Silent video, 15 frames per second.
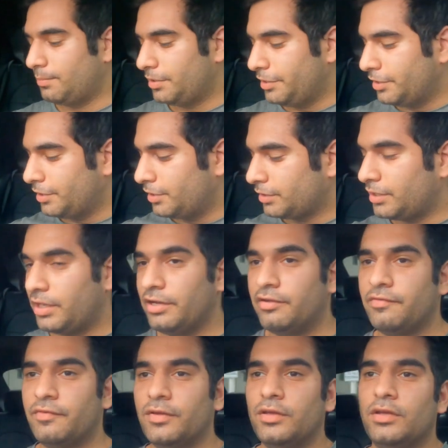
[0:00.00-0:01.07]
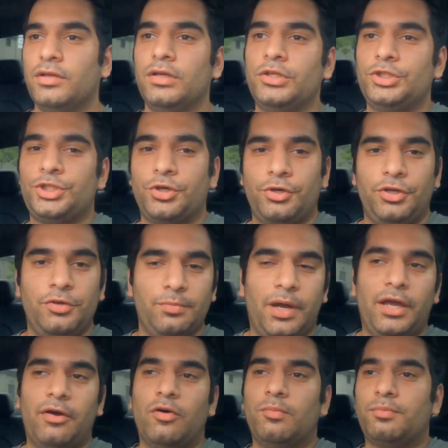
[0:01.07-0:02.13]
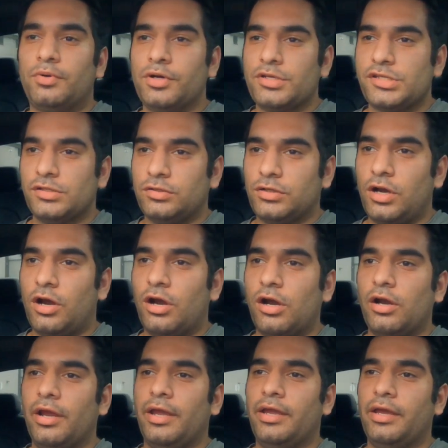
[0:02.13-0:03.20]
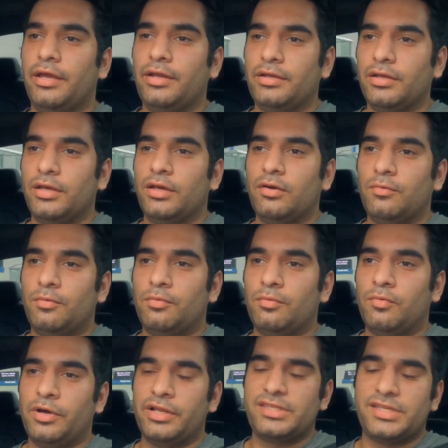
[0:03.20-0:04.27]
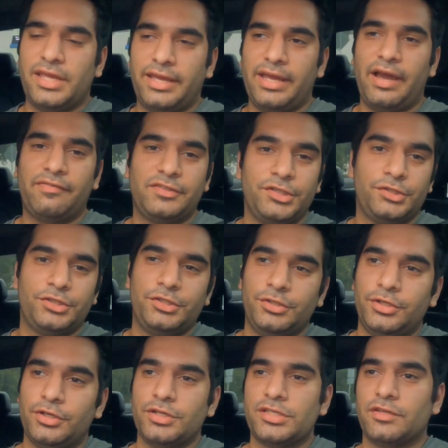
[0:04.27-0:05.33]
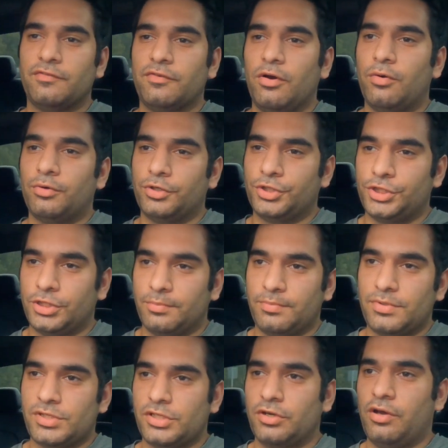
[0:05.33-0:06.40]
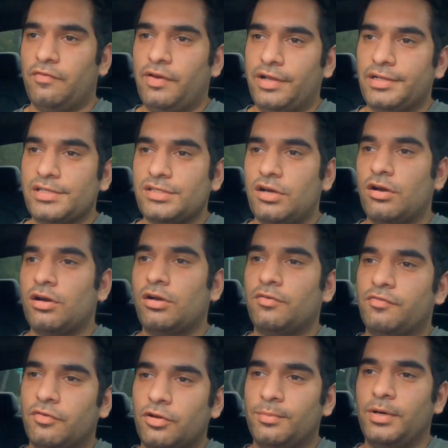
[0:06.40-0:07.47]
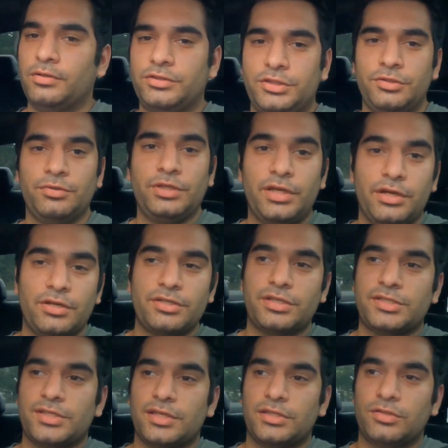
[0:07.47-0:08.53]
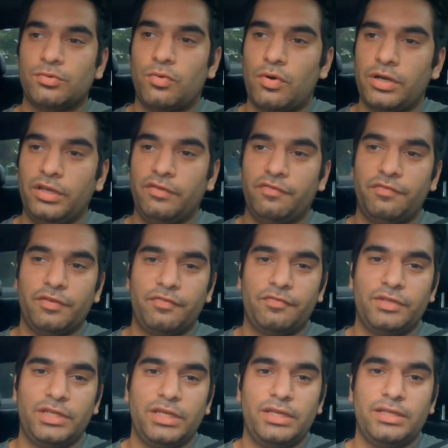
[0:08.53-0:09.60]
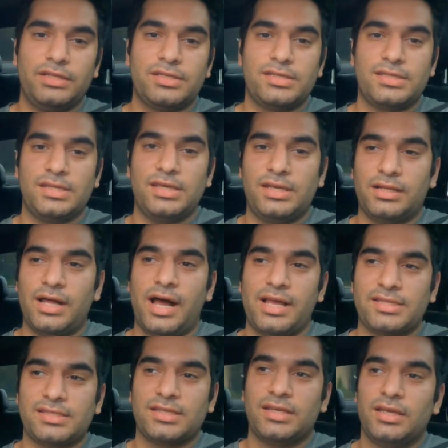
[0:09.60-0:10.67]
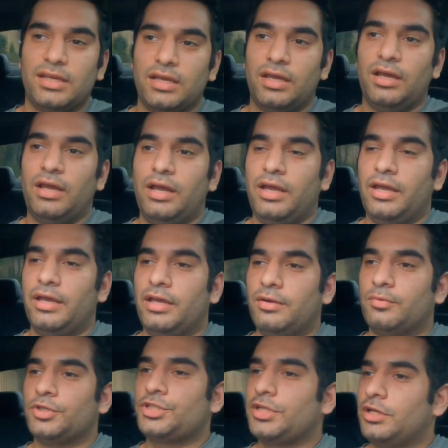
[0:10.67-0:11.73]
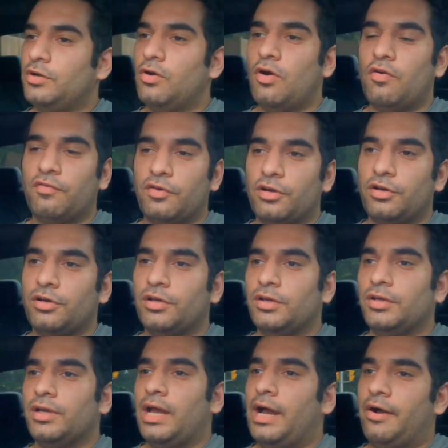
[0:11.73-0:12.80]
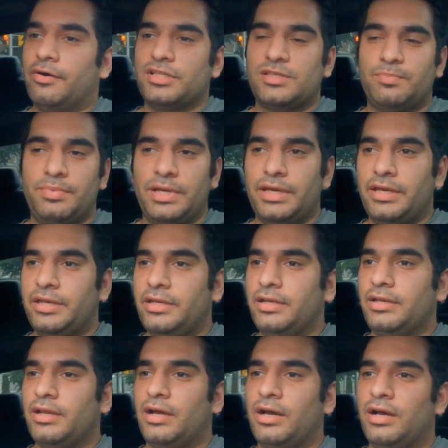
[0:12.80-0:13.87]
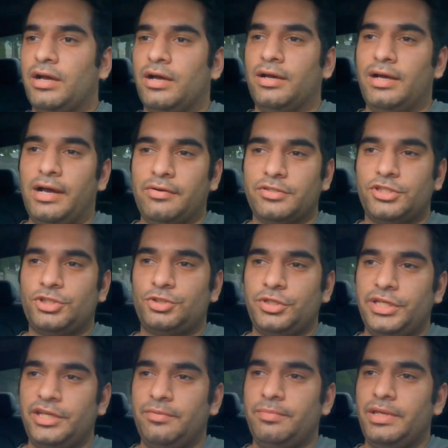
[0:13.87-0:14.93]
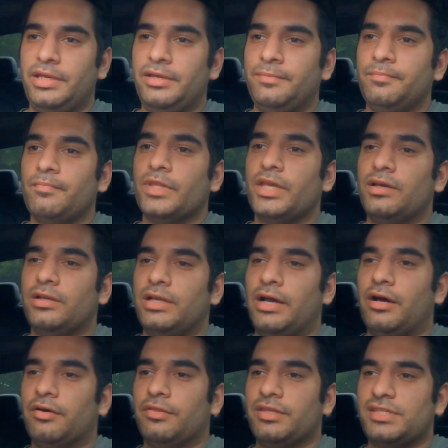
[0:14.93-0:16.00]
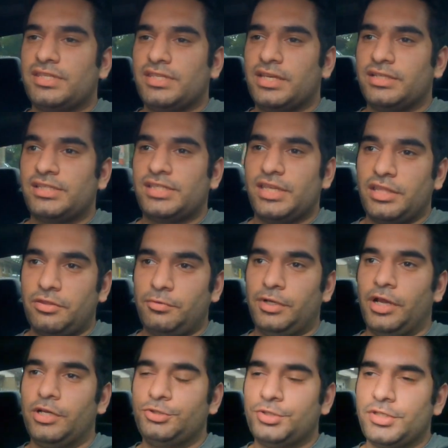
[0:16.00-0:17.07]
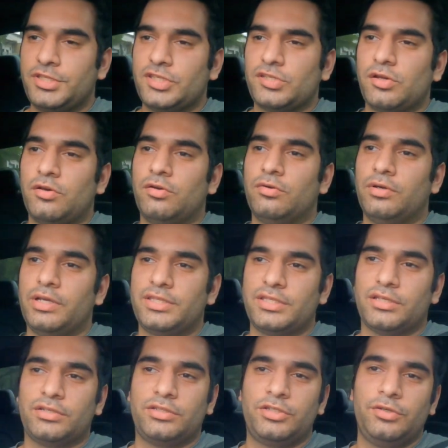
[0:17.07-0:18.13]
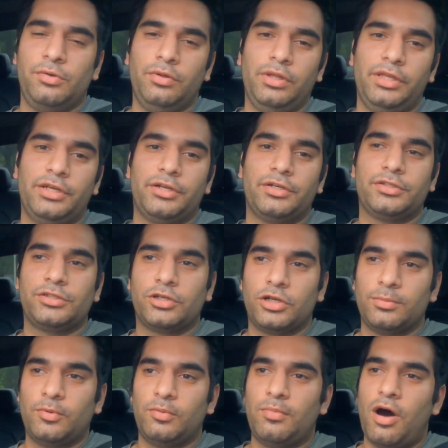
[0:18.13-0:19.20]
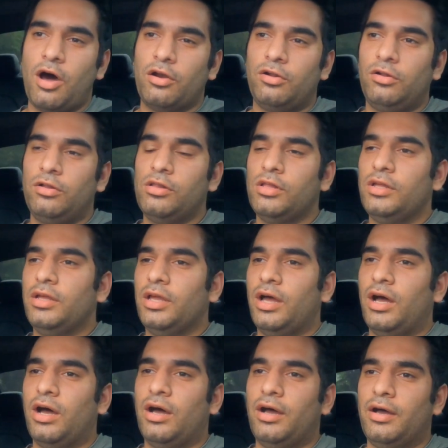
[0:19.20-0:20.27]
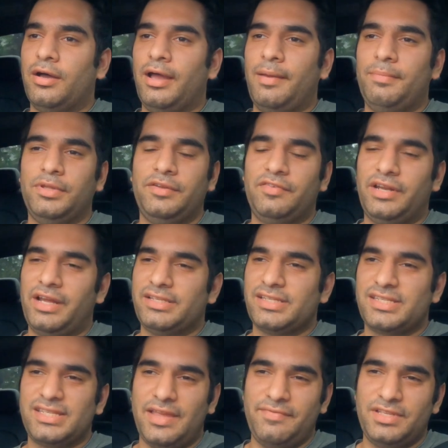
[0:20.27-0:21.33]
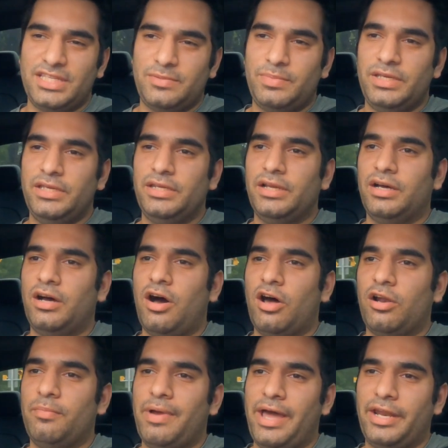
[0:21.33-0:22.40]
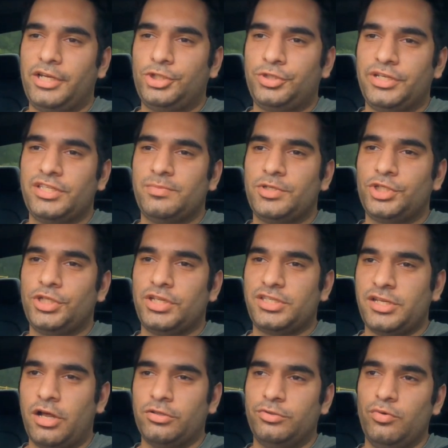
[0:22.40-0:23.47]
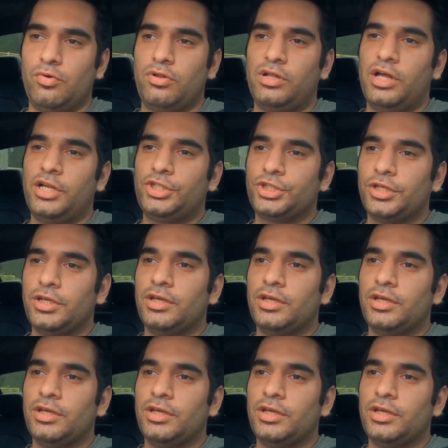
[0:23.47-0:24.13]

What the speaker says: going to kind of show you my own personal car and what it's like after 2 years of ownership. So I've had this car for about 2 years. It's a 2015 C-Class. And we're just going to go over how it's been, how it's treated me. Now this is a C300, so it's a 2-liter turbo model. I believe it has a 7-speed automatic transmission. It's not dual clutch.